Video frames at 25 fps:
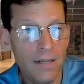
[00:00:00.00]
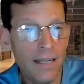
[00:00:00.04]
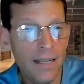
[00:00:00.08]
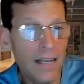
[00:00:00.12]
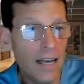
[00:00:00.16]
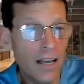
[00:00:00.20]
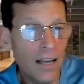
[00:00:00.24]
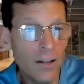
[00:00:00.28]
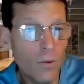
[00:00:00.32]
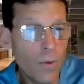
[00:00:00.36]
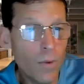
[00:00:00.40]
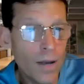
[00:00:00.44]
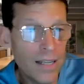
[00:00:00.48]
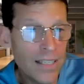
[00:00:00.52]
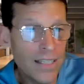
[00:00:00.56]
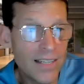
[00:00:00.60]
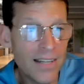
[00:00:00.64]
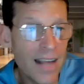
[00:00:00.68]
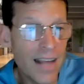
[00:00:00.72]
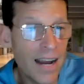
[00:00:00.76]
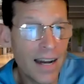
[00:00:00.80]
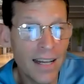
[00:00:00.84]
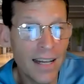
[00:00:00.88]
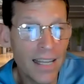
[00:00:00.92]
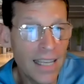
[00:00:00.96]
It, otherwise,
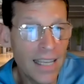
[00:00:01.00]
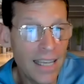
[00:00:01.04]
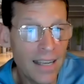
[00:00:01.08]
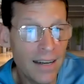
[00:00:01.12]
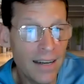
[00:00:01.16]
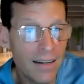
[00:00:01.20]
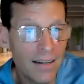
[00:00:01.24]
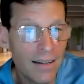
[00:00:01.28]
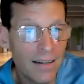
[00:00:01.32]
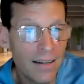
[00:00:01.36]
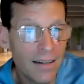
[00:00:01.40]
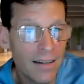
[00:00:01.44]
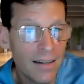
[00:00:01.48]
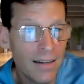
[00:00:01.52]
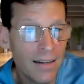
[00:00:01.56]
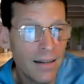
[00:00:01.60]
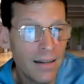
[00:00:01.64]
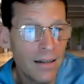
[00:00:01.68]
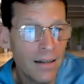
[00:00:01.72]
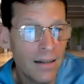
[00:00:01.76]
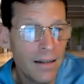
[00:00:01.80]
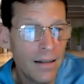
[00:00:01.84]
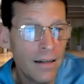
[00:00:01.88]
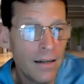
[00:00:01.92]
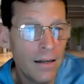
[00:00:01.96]
it's not a lien
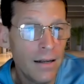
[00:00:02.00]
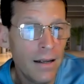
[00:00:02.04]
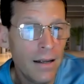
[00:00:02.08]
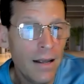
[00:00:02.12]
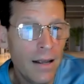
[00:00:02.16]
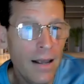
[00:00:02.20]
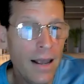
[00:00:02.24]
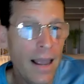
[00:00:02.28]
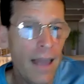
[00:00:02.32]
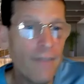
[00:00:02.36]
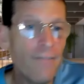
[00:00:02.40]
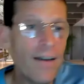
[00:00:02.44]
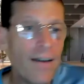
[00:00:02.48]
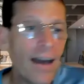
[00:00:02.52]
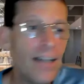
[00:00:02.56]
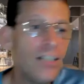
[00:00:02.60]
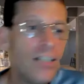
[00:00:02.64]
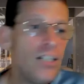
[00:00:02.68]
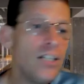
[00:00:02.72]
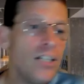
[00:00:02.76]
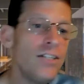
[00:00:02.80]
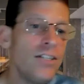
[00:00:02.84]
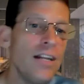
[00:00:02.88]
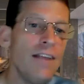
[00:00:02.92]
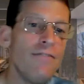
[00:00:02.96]
if I
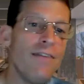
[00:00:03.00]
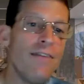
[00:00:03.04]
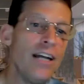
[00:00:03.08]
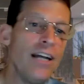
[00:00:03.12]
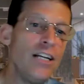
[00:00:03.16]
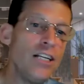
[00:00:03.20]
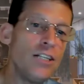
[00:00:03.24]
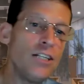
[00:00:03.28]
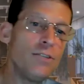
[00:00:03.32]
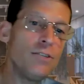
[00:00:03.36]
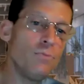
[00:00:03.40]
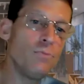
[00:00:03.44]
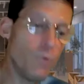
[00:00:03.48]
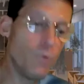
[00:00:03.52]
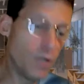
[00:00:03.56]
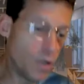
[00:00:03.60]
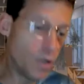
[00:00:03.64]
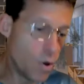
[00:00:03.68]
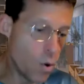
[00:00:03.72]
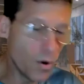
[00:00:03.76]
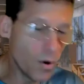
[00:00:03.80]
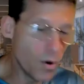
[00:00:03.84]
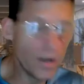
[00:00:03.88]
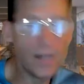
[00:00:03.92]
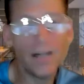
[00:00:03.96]
just if I just
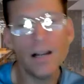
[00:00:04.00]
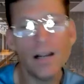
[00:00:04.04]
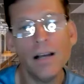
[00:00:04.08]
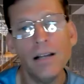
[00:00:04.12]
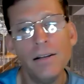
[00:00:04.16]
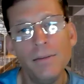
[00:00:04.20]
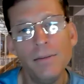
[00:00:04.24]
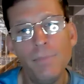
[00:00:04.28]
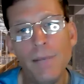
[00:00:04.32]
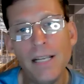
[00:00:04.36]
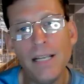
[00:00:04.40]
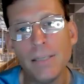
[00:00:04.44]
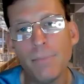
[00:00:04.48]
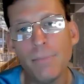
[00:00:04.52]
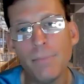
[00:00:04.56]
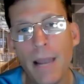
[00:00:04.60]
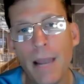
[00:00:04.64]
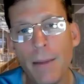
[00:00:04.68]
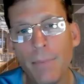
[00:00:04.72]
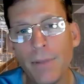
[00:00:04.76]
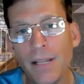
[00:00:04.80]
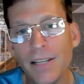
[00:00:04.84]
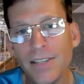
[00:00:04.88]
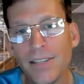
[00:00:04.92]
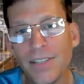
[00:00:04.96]
recorded a piece of
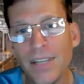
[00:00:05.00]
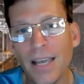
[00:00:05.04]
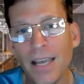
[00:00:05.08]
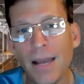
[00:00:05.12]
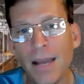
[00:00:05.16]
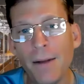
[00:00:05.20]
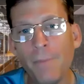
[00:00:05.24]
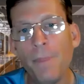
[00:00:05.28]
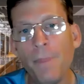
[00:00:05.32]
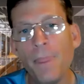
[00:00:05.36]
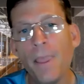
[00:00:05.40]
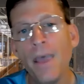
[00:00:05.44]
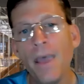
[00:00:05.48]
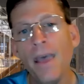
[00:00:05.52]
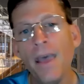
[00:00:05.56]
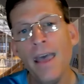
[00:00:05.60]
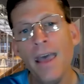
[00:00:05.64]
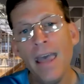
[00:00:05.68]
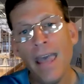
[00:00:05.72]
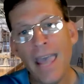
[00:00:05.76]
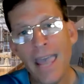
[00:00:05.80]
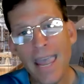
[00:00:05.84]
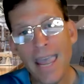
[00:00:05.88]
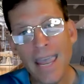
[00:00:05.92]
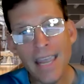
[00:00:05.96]
paper that said,
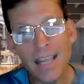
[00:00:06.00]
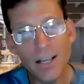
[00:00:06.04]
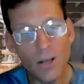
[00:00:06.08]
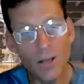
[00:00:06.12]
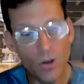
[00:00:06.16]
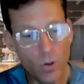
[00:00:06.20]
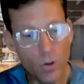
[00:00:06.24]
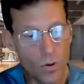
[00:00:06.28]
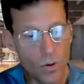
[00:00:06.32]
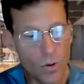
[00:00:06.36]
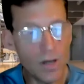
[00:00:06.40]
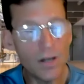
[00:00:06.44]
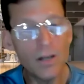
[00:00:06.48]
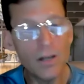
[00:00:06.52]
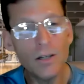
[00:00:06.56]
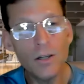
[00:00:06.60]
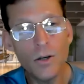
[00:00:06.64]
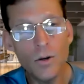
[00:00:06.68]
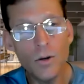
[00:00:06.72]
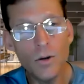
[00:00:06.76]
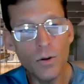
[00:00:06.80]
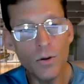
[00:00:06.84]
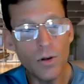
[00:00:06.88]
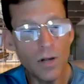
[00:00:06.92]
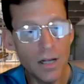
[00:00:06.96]
"Hey, Google
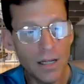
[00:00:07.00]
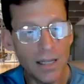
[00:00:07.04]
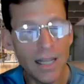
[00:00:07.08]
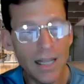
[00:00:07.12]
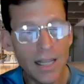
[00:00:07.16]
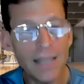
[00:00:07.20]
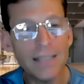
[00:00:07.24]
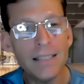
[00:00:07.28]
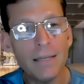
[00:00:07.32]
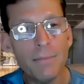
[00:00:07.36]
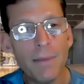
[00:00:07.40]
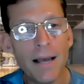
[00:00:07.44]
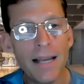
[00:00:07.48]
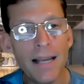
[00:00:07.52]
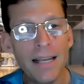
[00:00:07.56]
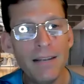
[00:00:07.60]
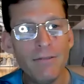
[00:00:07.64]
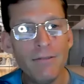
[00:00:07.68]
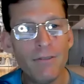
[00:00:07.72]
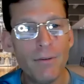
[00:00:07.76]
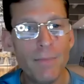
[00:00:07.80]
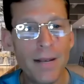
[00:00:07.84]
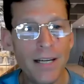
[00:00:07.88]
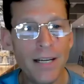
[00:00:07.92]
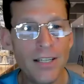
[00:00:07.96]
Google collected my
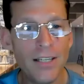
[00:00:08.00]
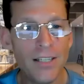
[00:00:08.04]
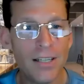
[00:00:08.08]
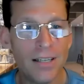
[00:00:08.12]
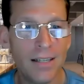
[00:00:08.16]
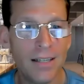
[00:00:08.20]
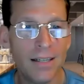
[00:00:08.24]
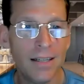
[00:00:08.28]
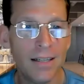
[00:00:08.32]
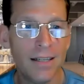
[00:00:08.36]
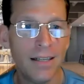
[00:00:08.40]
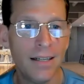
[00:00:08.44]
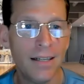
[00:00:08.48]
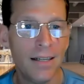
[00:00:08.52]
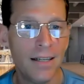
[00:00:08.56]
information,"